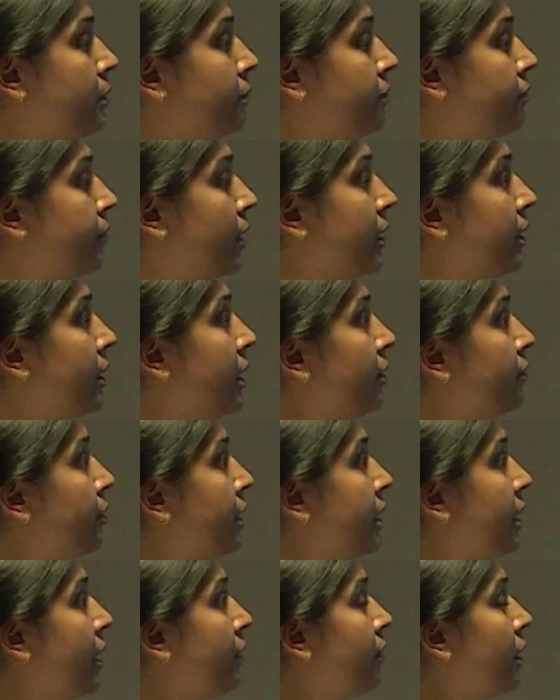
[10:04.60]
further
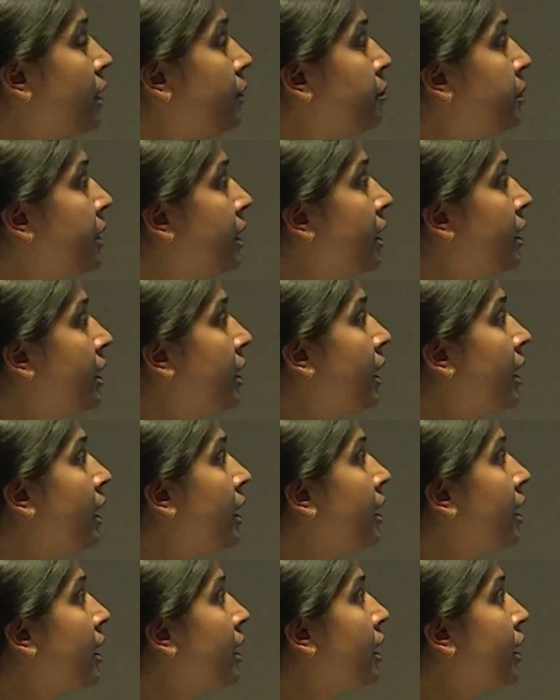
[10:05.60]
we developed the
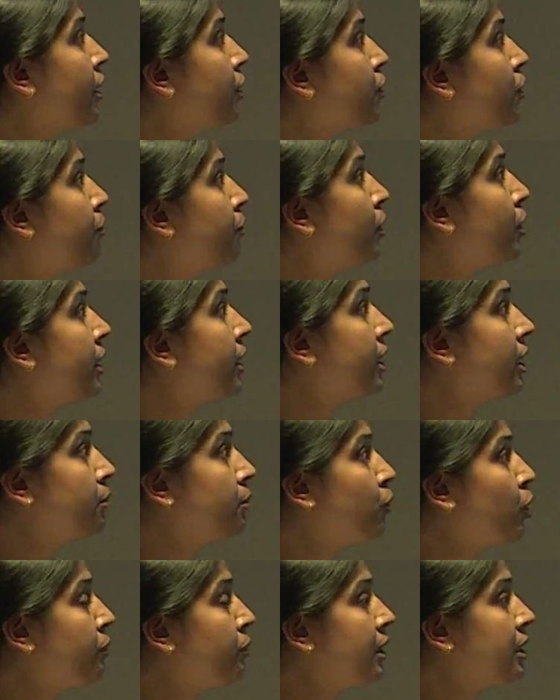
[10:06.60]
electrophoretic
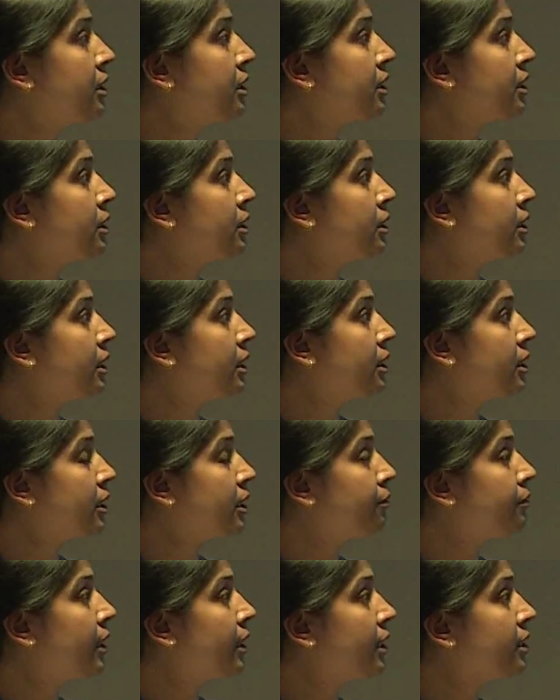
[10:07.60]
mobility
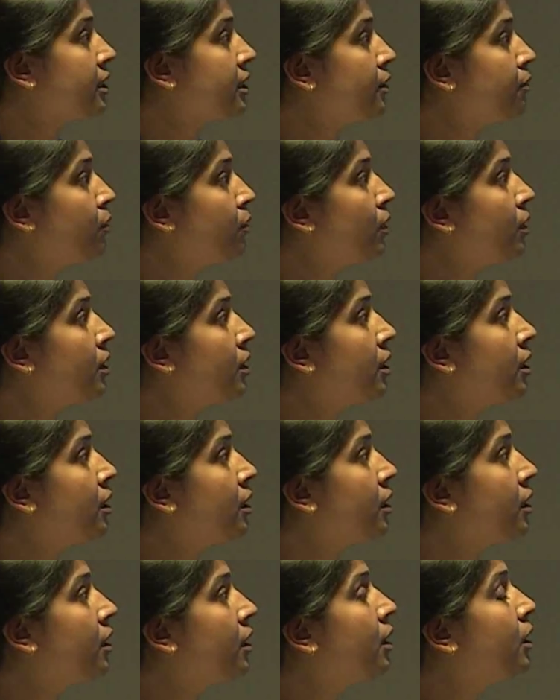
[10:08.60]
shift assay for
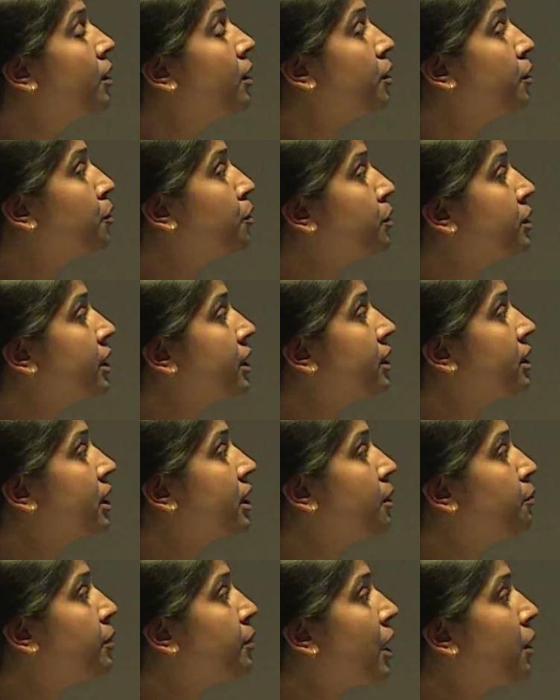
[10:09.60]
using
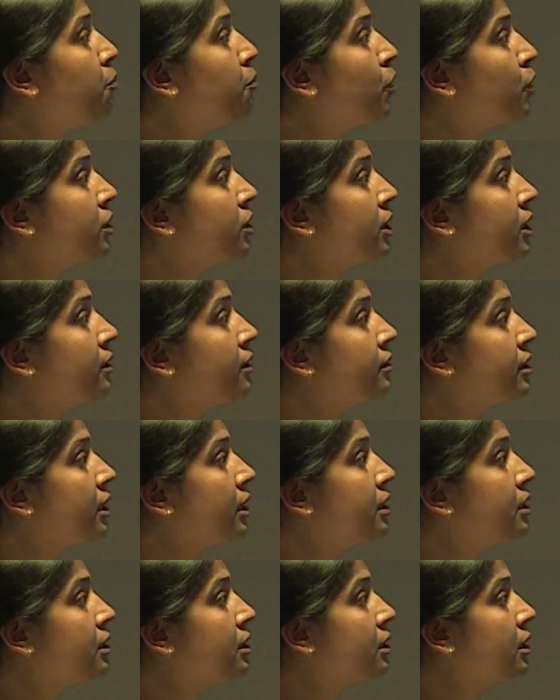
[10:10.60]
3' positive
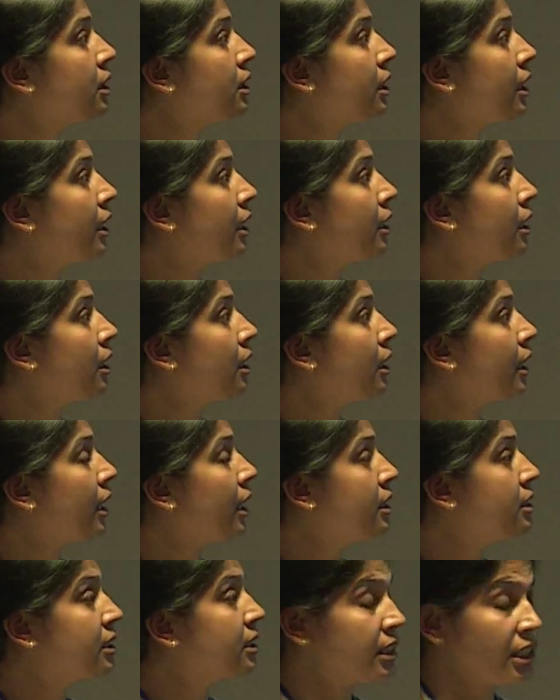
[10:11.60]
sense
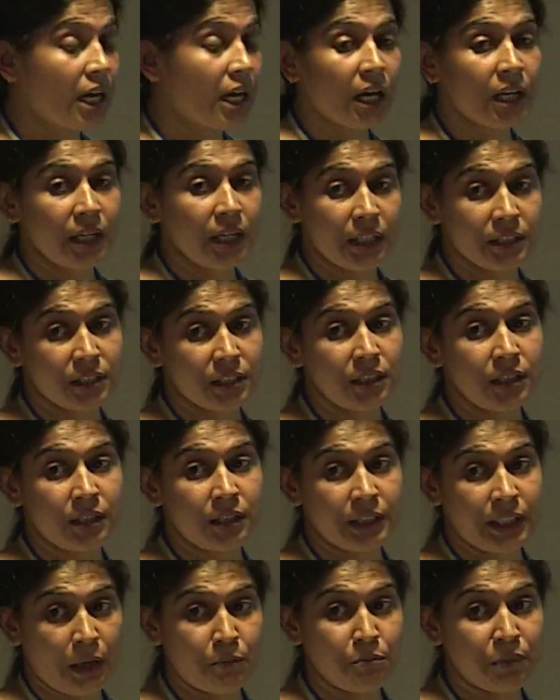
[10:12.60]
NCR as a
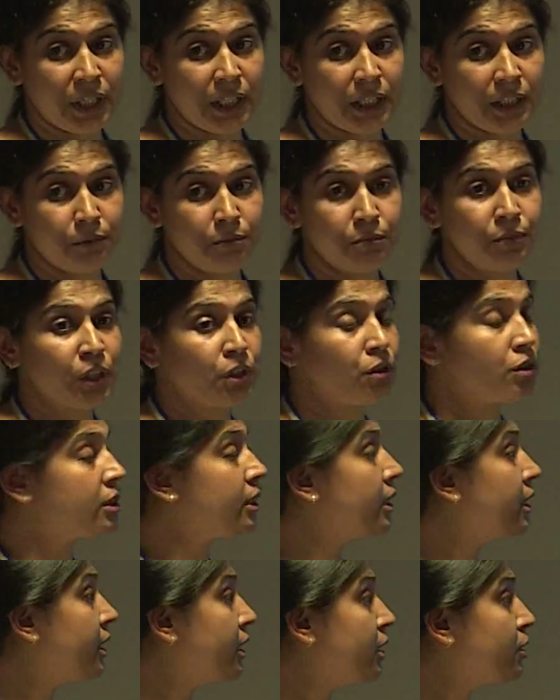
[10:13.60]
template, because
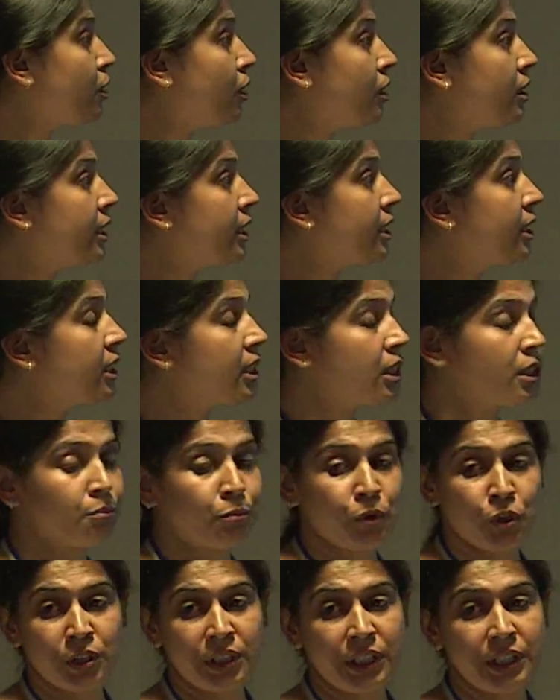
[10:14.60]
it is already
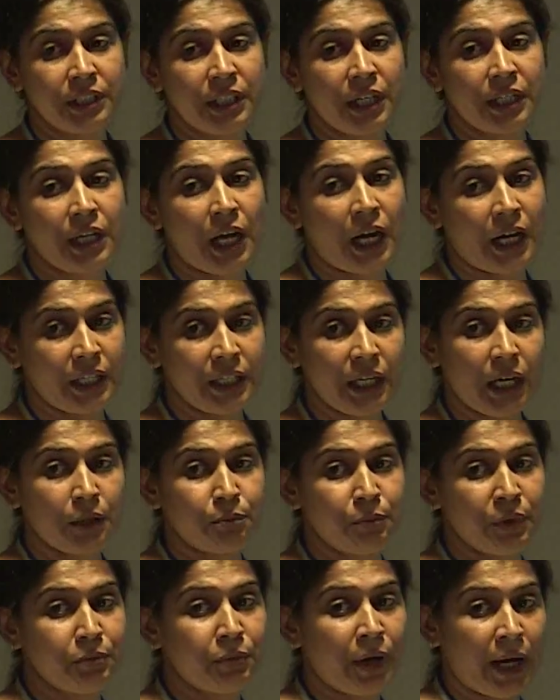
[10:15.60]
reported that
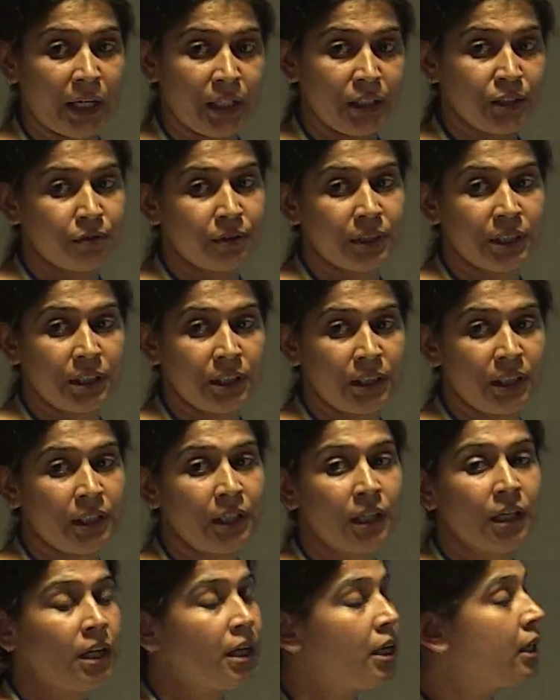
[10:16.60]
RDRP binds with the
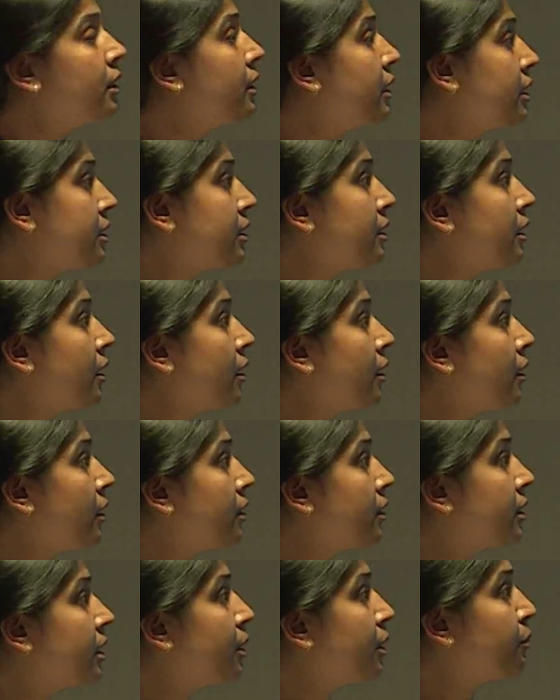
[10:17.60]
this
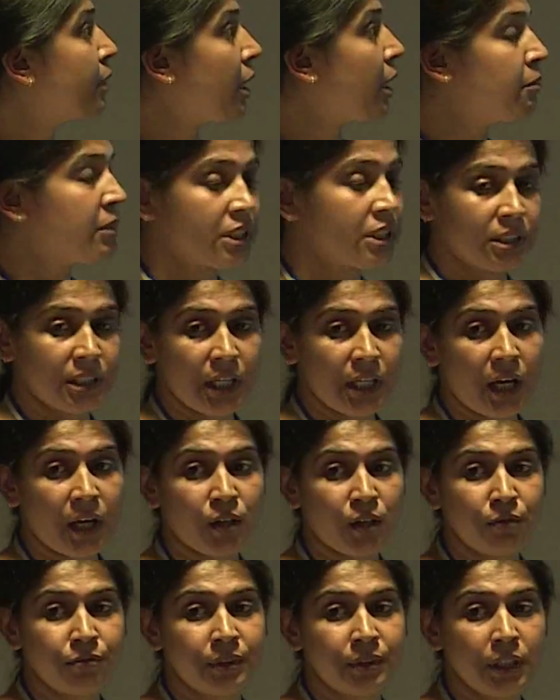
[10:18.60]
3' NCR
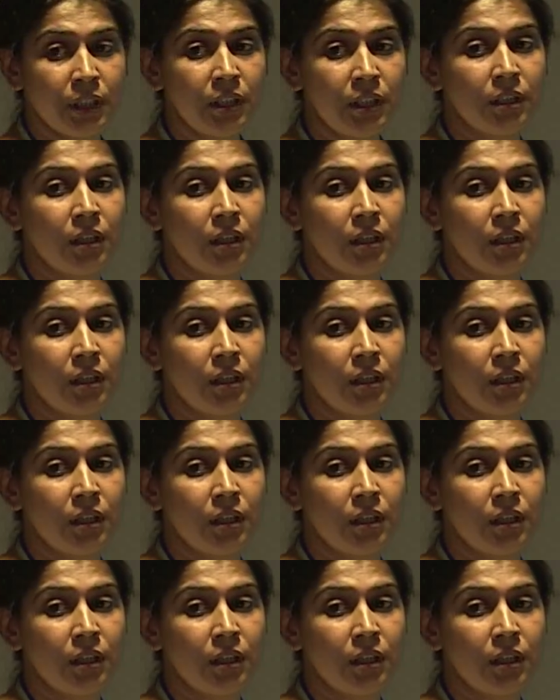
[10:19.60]
of the